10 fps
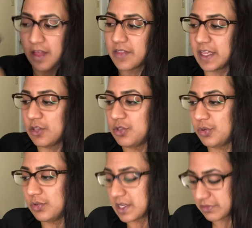Thank you
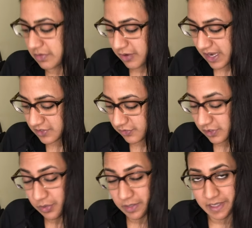to Luxury Brands for
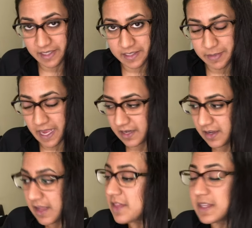loaning me this pen.
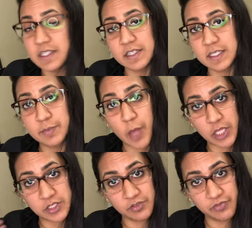This is a
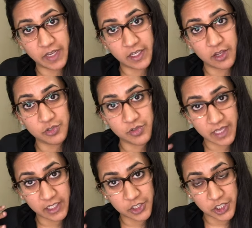sponsored video so that
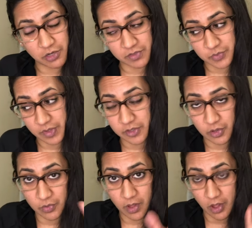I could share this with
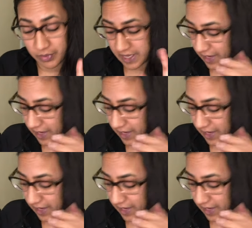you. Okay.